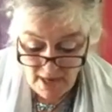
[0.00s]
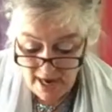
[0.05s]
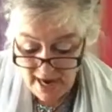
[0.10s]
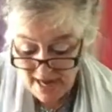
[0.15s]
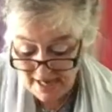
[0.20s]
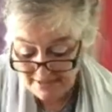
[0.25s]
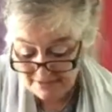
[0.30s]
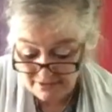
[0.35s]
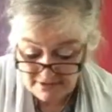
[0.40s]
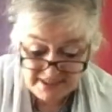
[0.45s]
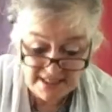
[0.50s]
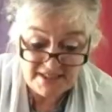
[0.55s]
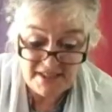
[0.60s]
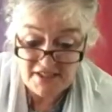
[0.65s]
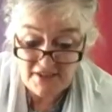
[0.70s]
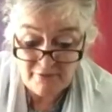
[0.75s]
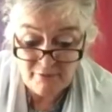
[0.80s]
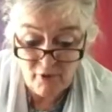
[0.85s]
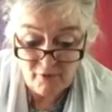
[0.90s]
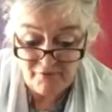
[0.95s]
And
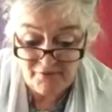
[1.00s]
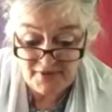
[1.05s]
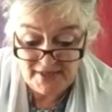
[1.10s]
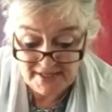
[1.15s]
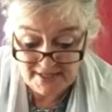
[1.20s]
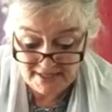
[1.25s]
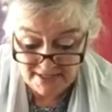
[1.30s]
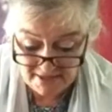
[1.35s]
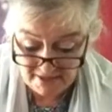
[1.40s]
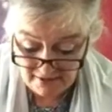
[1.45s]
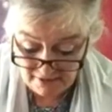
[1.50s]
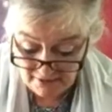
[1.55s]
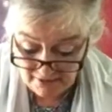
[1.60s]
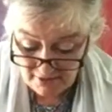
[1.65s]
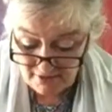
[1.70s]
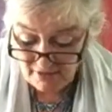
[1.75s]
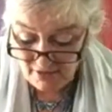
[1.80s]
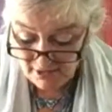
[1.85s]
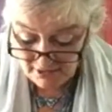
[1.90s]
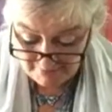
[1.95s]
getting them off here,
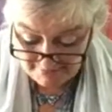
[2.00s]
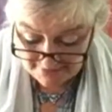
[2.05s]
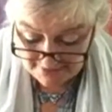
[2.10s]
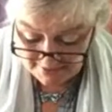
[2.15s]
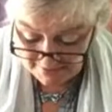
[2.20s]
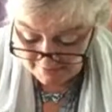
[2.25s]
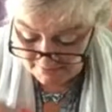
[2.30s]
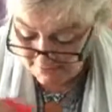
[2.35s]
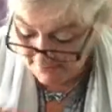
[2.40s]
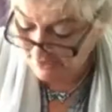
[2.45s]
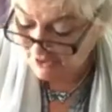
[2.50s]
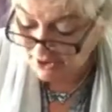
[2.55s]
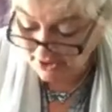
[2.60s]
I mean, it